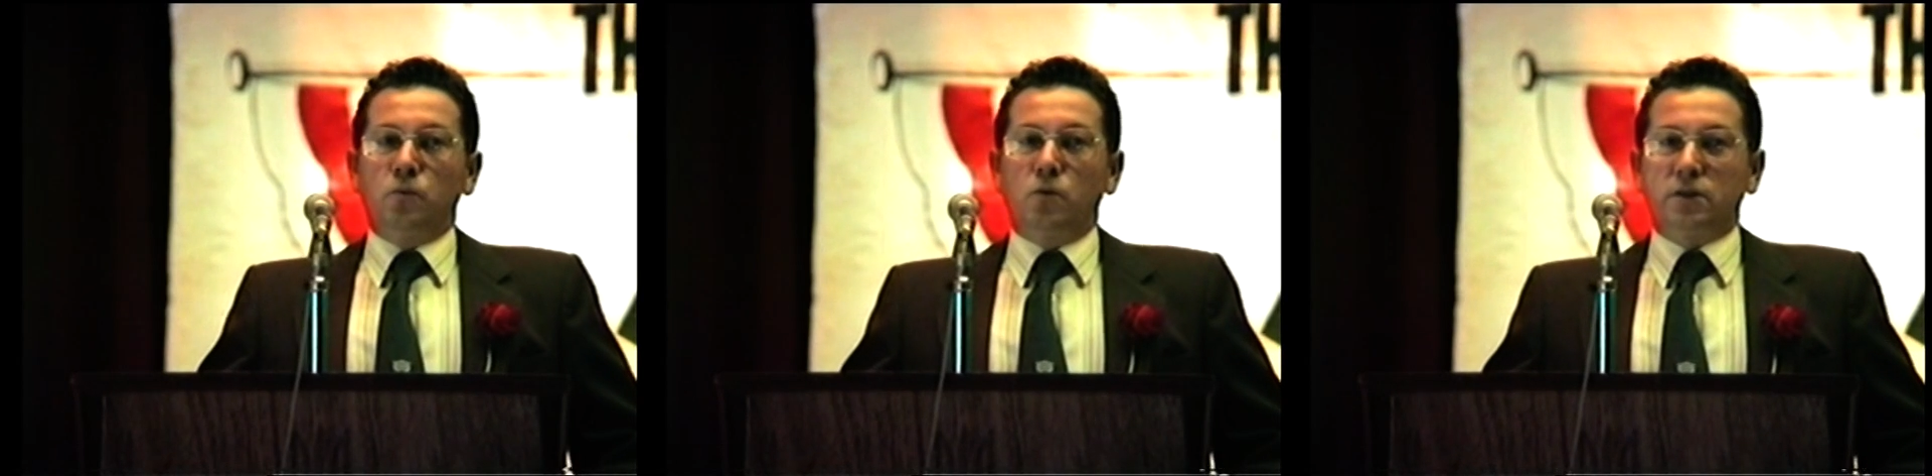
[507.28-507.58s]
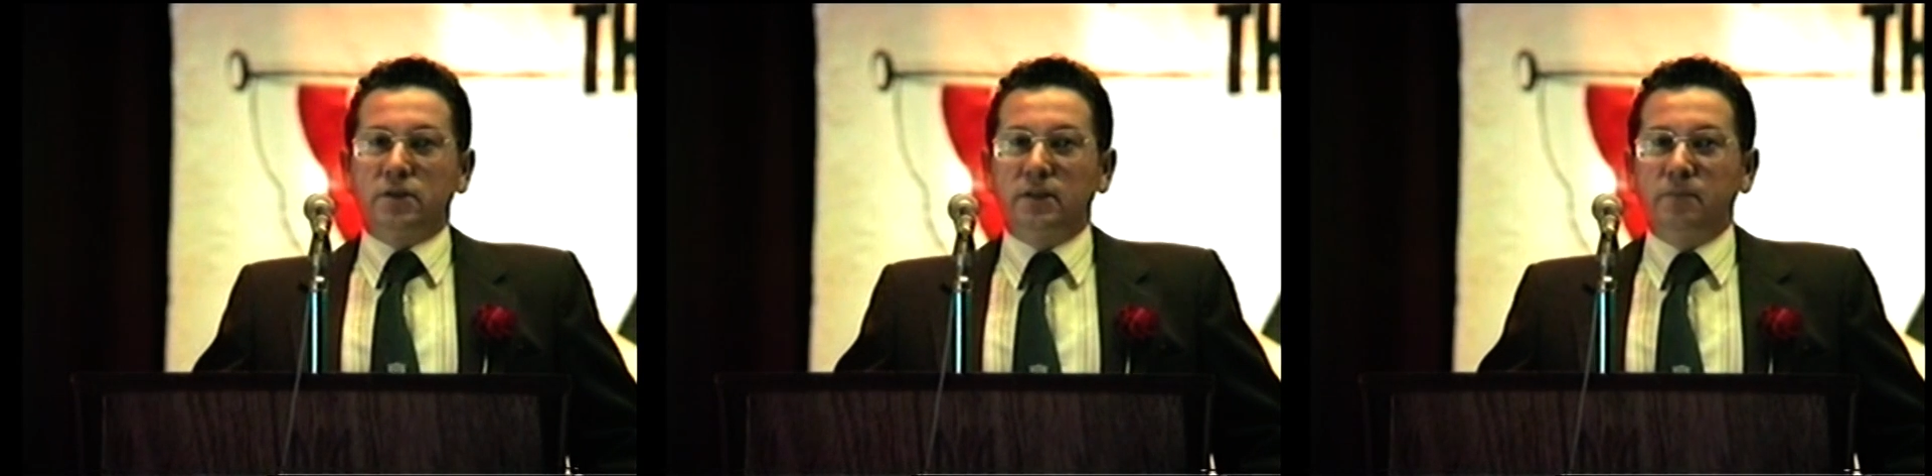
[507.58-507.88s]

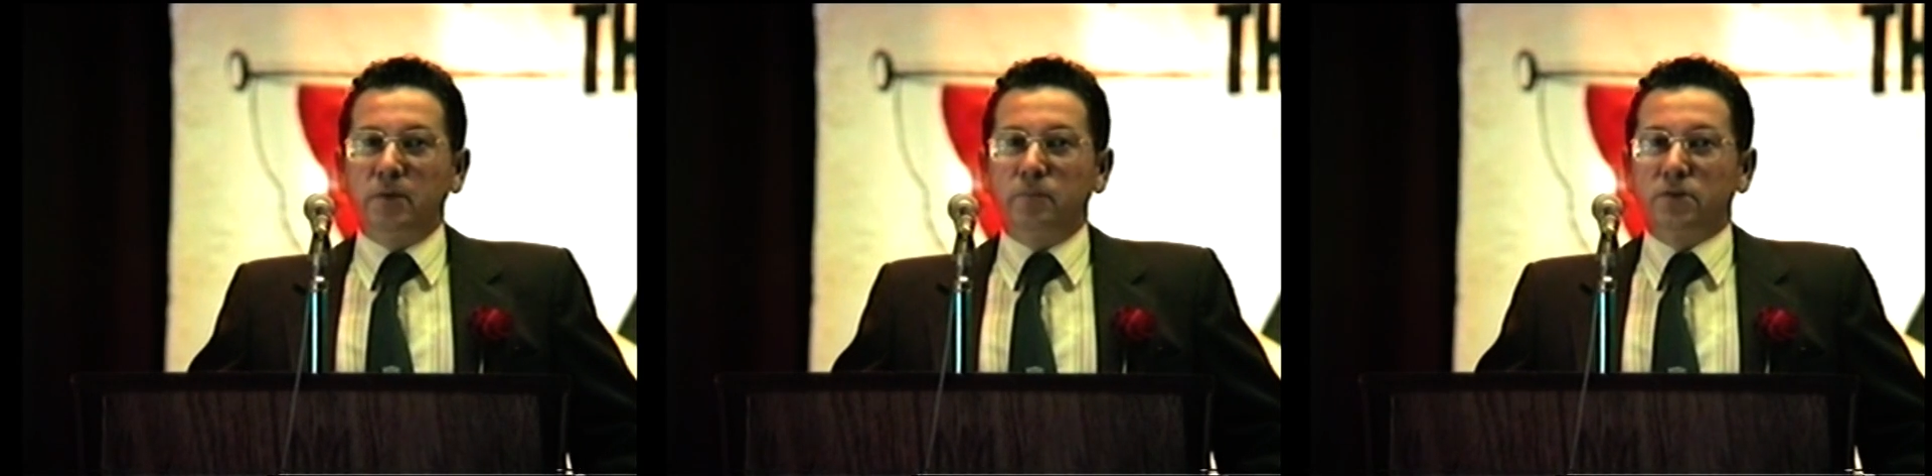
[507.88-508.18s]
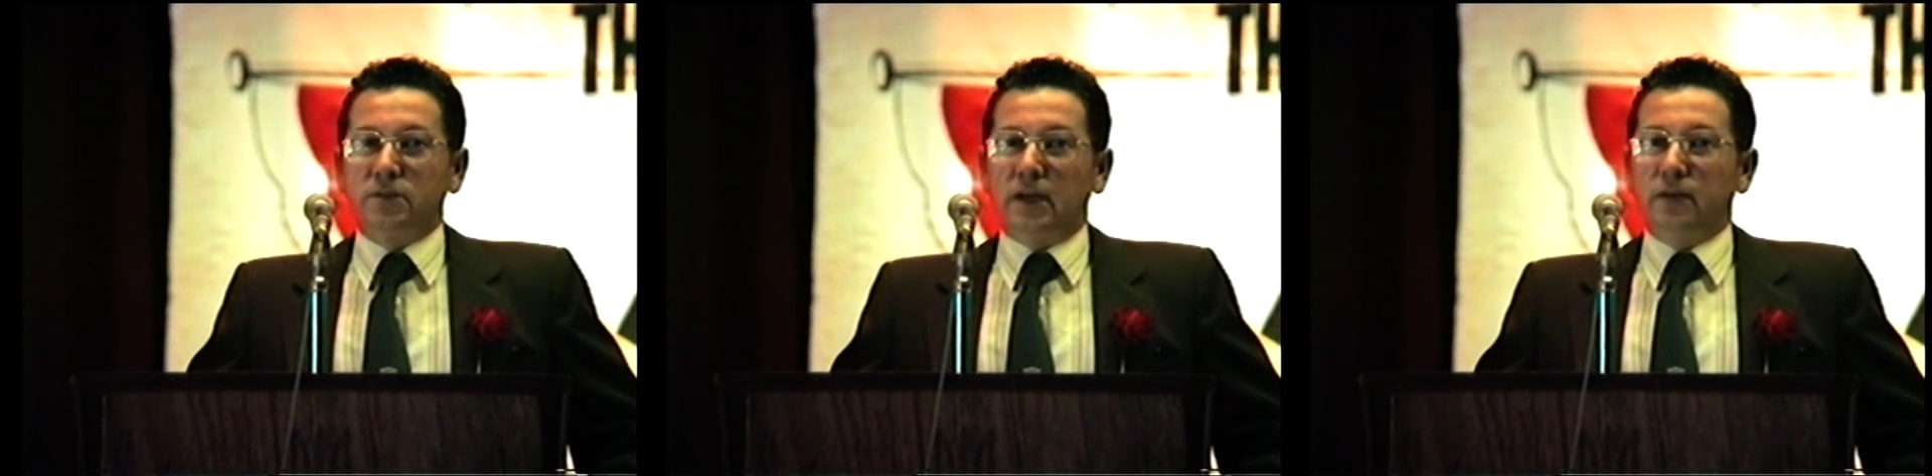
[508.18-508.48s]
What did the
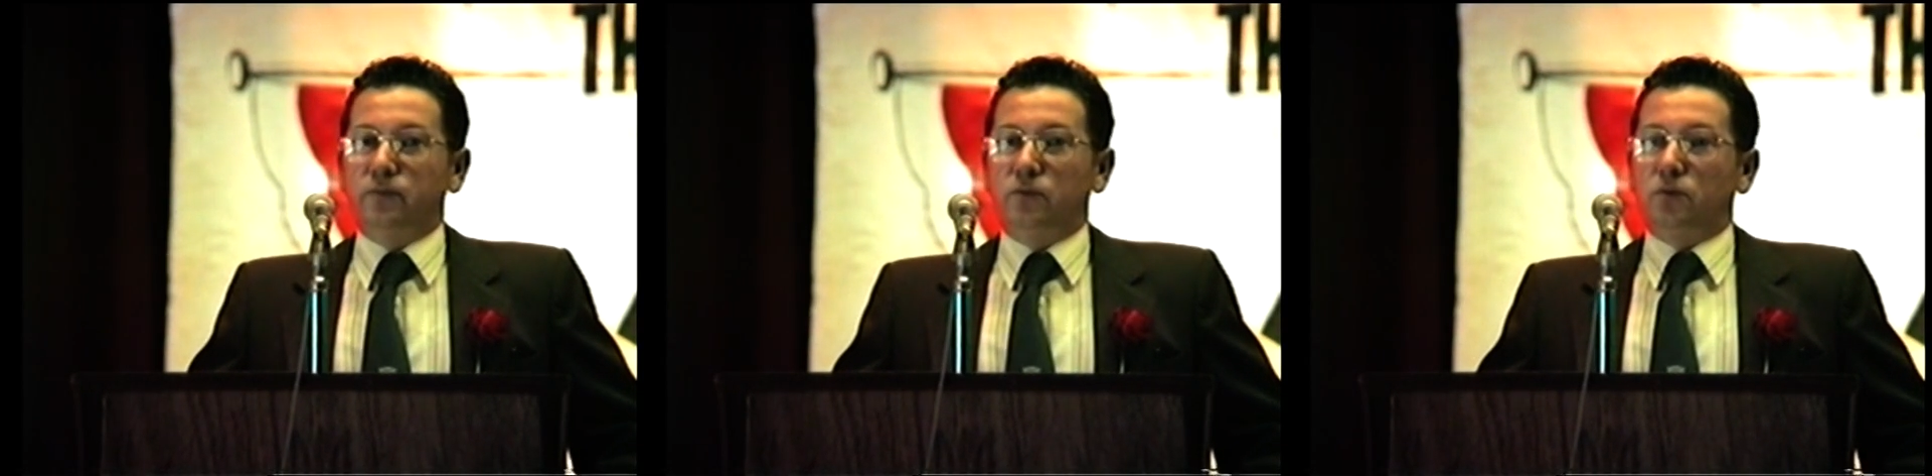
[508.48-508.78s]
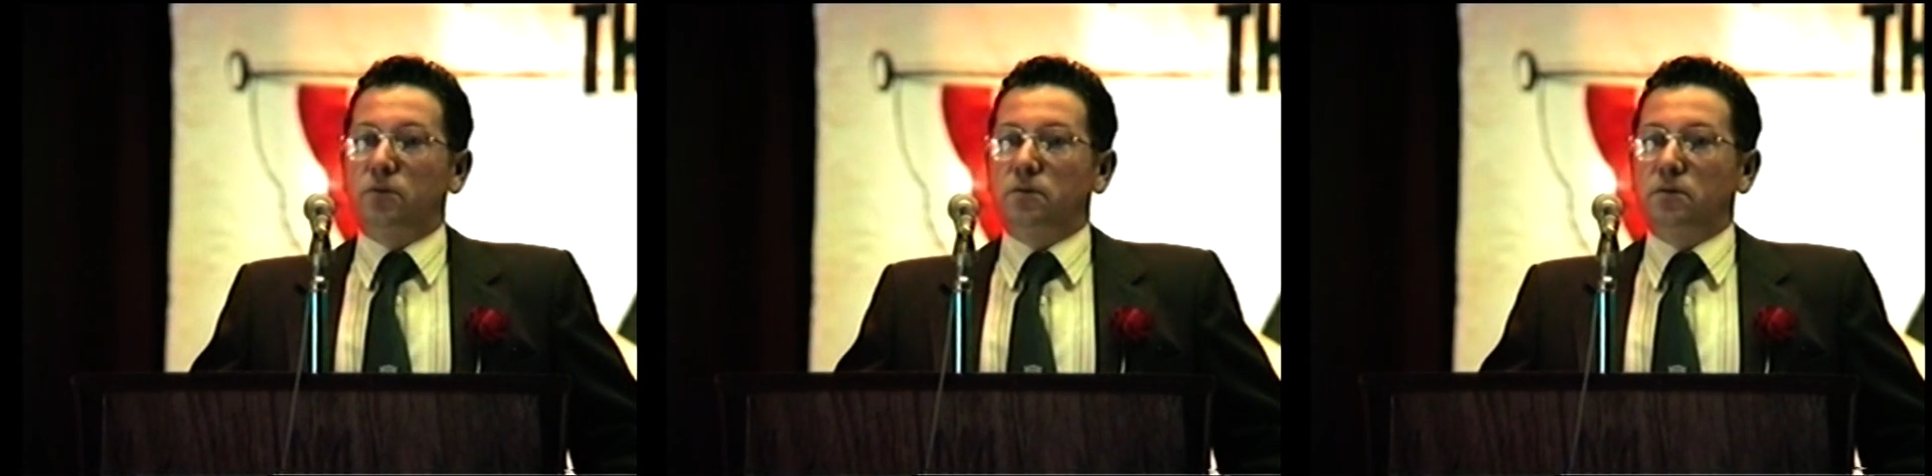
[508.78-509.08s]
people die for?
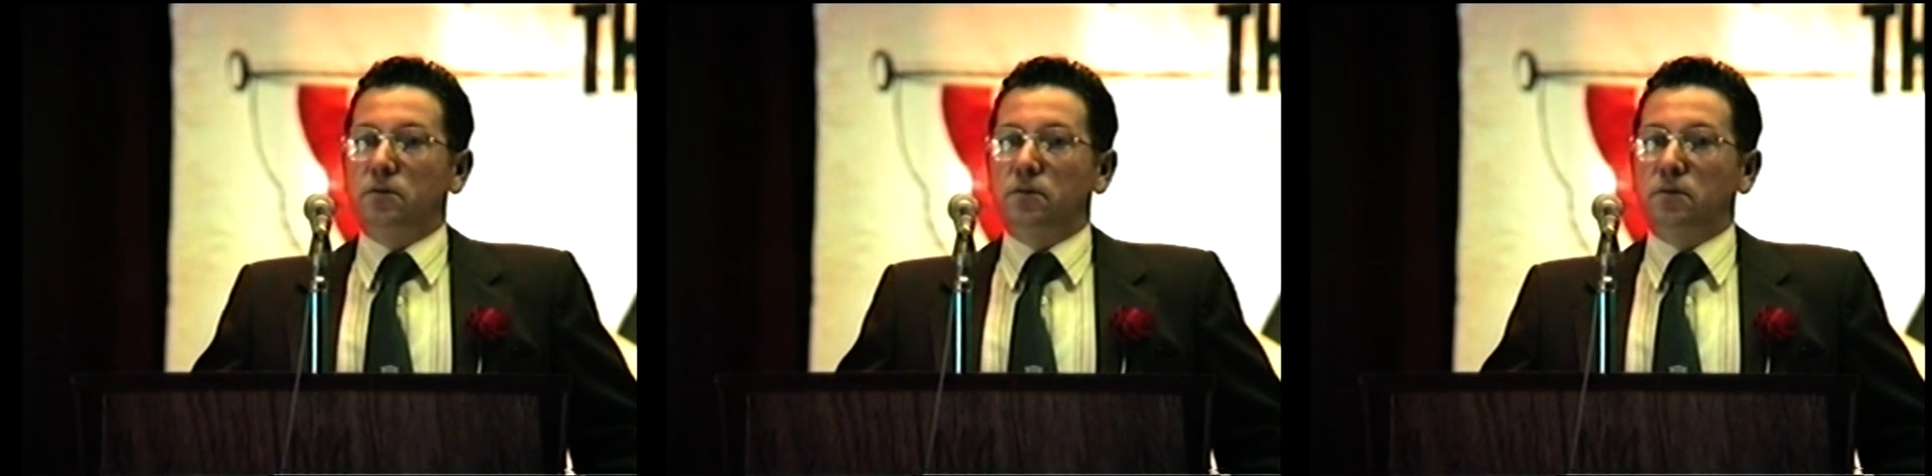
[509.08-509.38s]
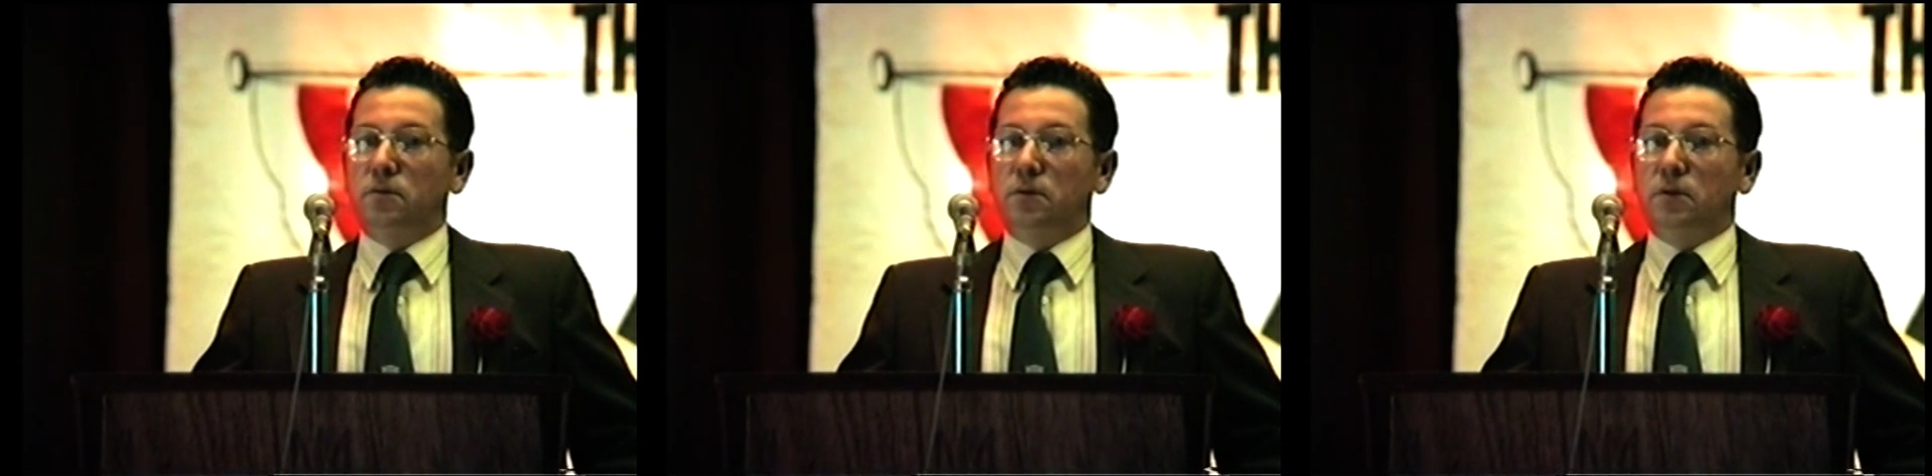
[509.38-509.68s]

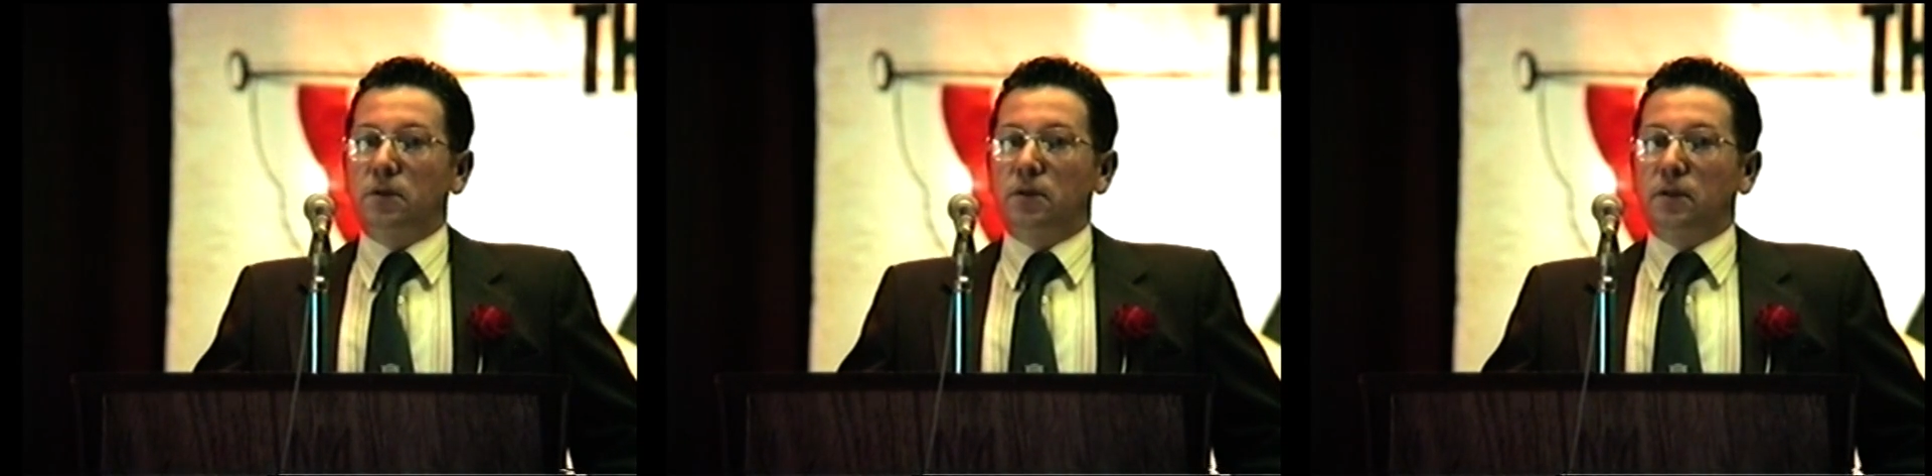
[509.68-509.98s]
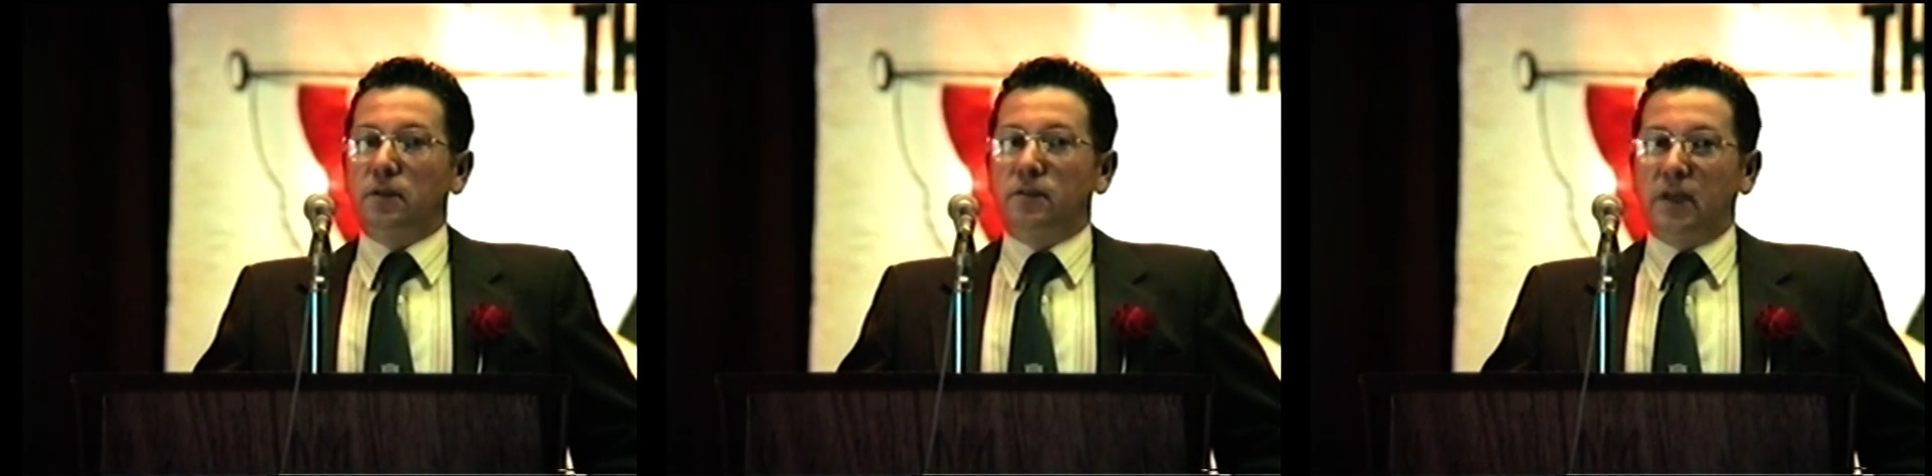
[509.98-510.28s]

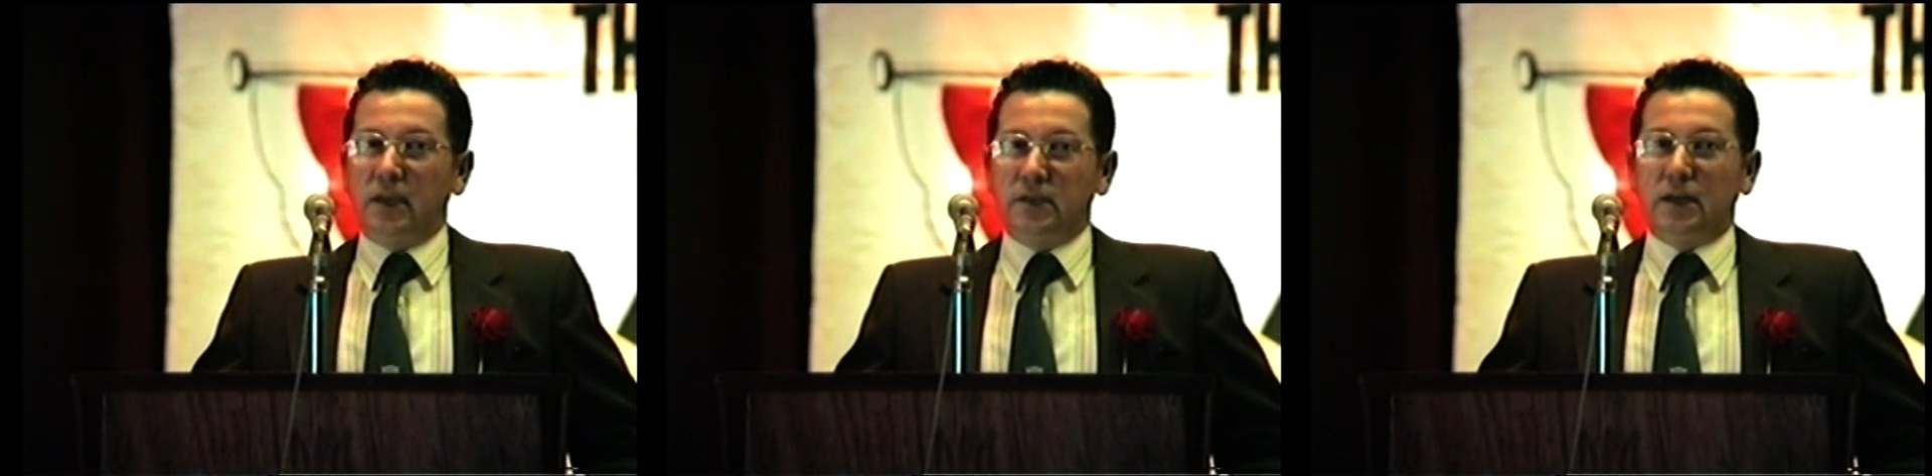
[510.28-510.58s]
They